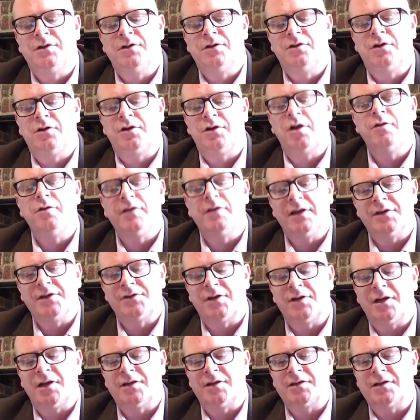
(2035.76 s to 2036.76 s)
not only
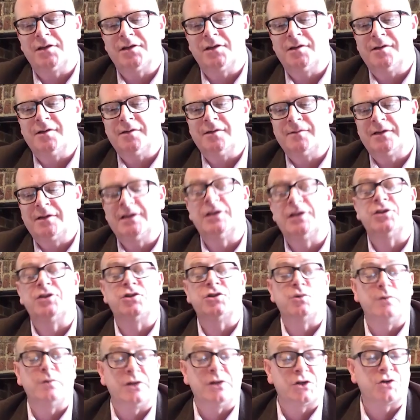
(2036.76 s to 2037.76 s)
to
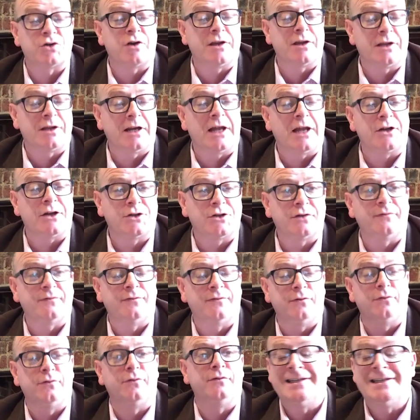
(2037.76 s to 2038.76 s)
illustrate the lecture
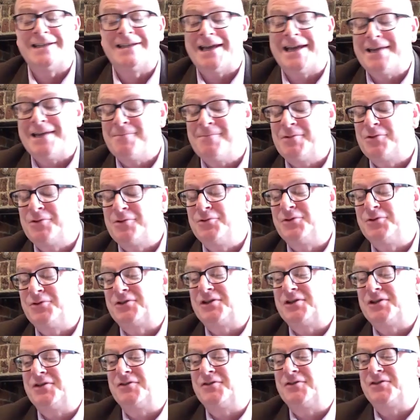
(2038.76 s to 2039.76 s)
for V-Day,
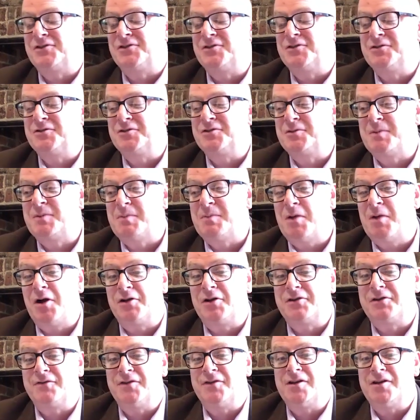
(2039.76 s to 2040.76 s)
but also to be
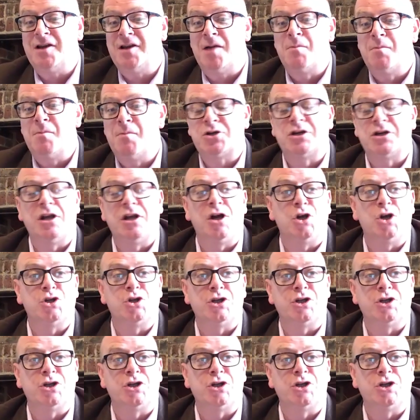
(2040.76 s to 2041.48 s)
part of a much larger